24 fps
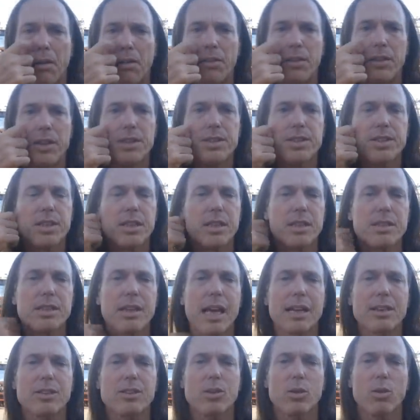this is
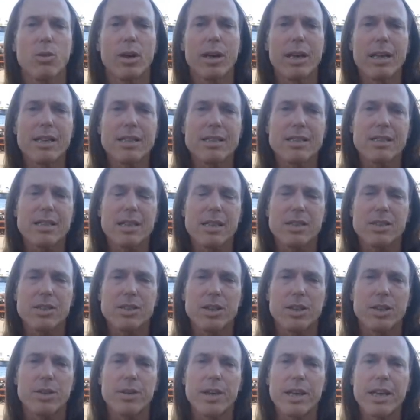at 26
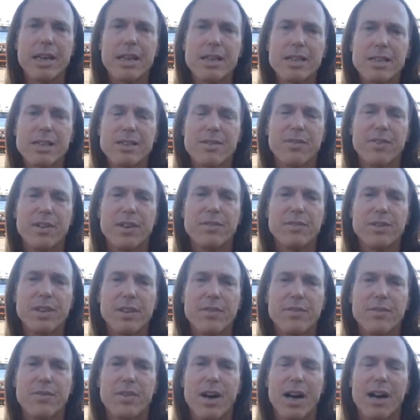degrees,
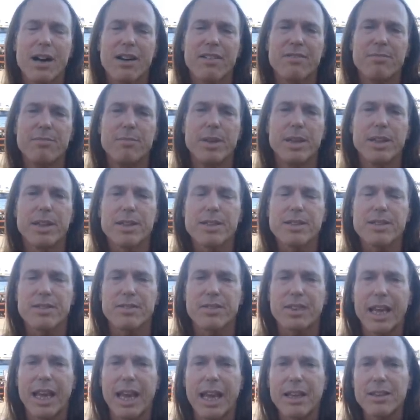55 minutes
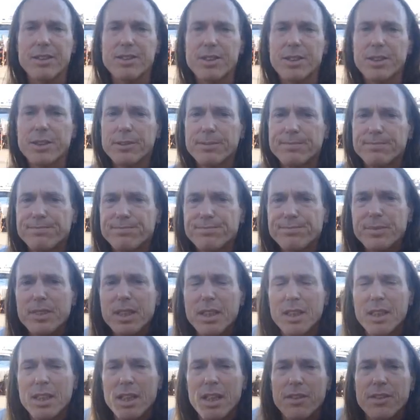of Cancer.
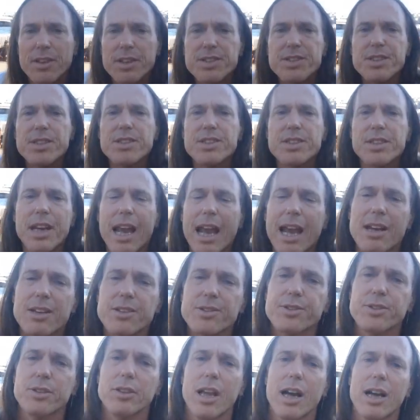This is an
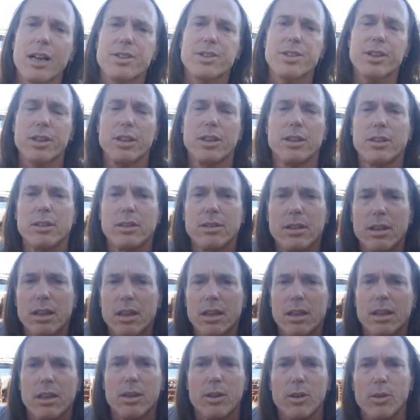astrological
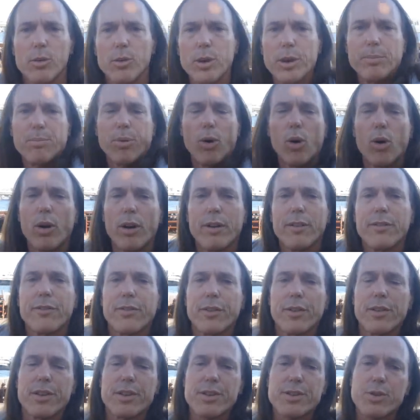uh, report
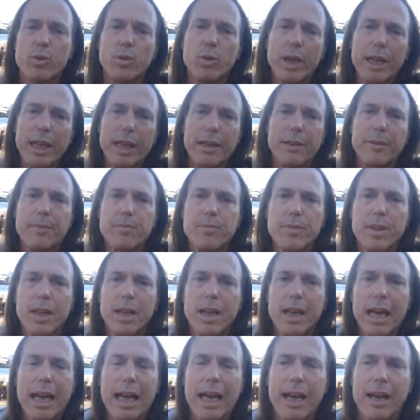for this week,
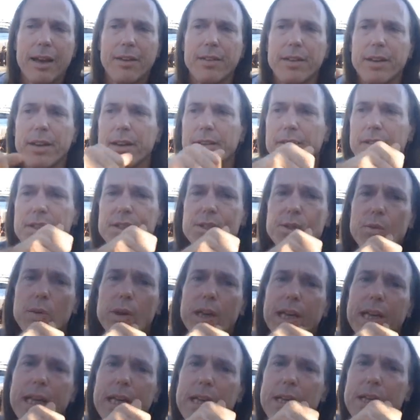and this
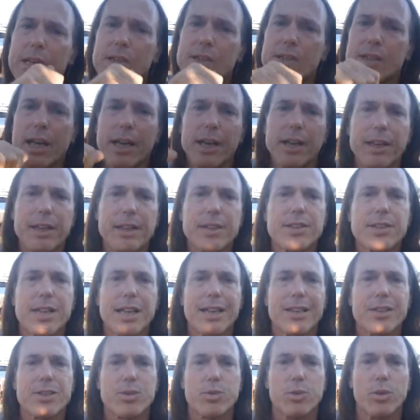week is an
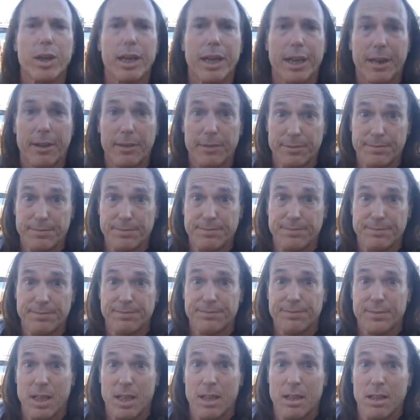intense week.
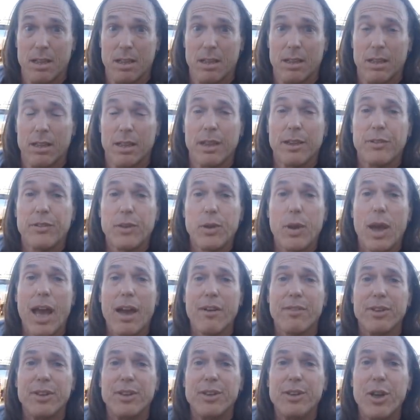If you
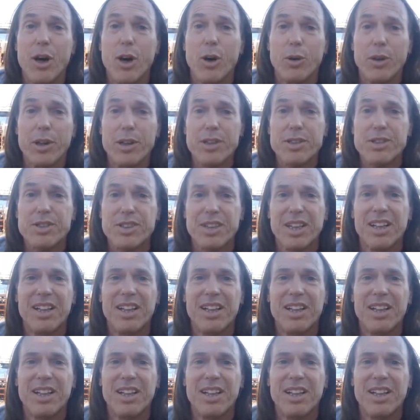haven't noticed,